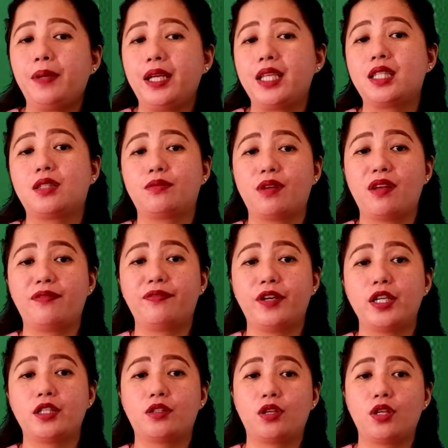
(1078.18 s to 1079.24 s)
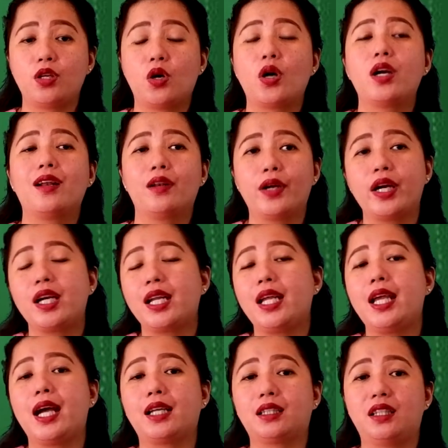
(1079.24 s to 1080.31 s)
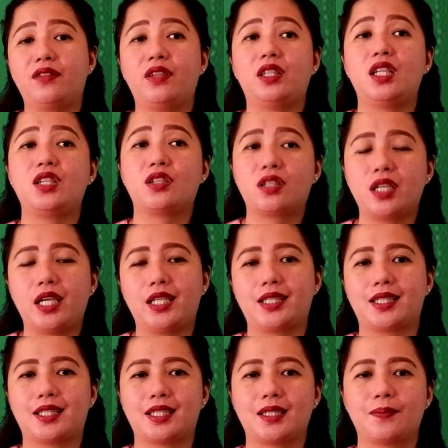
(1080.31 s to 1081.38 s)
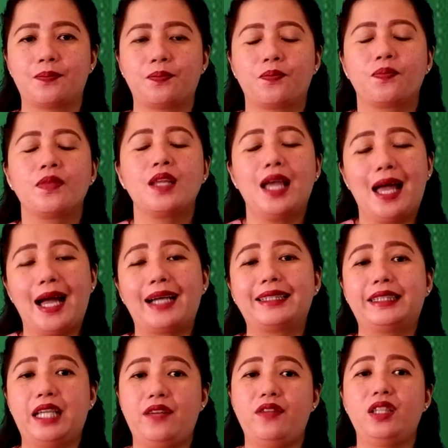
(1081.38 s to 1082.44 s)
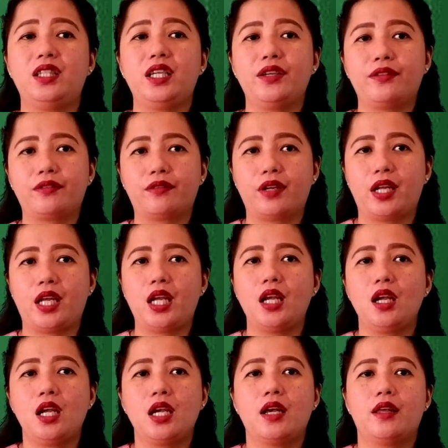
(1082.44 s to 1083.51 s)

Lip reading: please refer to your learning activity sheets. Activity 3,